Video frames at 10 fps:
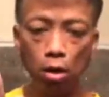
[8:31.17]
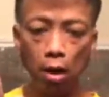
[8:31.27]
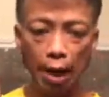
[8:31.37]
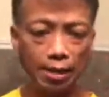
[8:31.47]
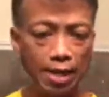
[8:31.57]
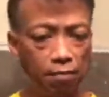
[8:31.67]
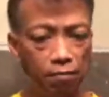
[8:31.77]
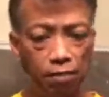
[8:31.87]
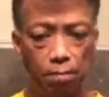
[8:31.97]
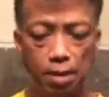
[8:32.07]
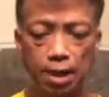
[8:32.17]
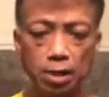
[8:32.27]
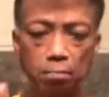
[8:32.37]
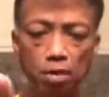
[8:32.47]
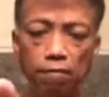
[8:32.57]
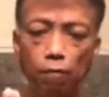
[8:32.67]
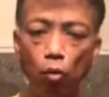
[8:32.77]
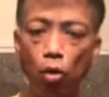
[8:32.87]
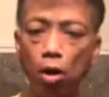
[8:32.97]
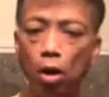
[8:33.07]
like 10-15 minutes
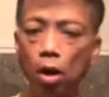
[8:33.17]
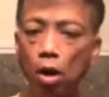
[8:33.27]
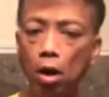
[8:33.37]
before